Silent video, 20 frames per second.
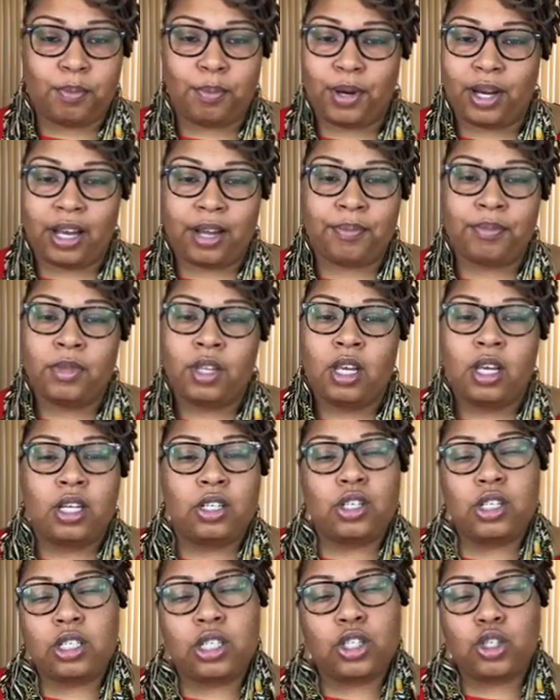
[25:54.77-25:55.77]
But
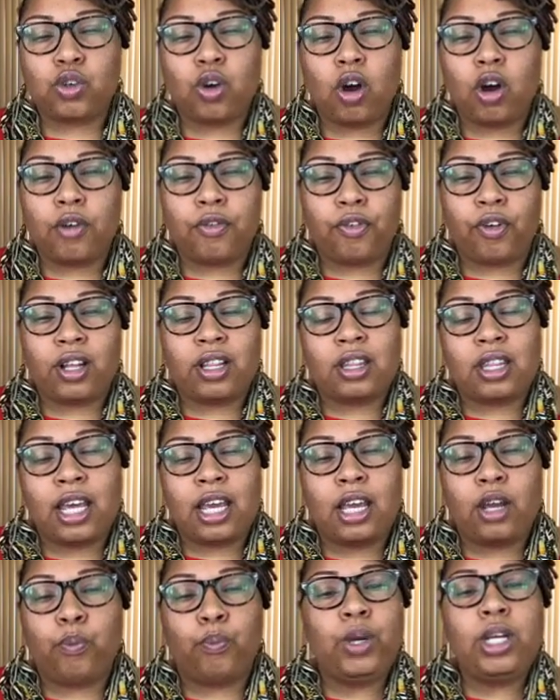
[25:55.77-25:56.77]
just the strong friend
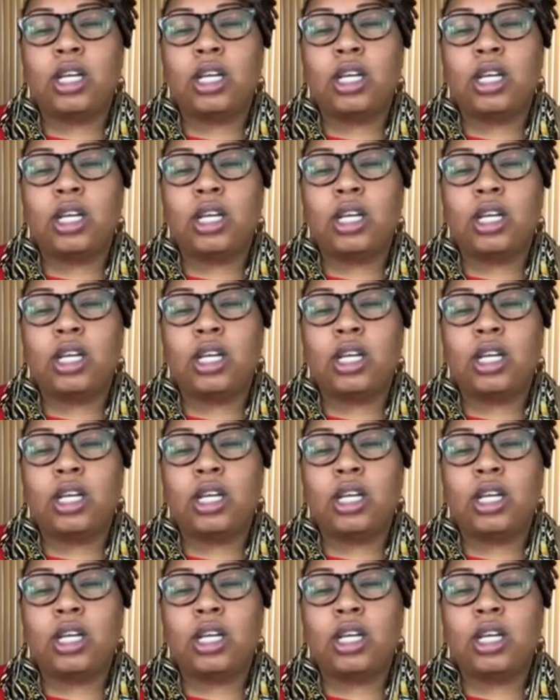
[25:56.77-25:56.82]
thing,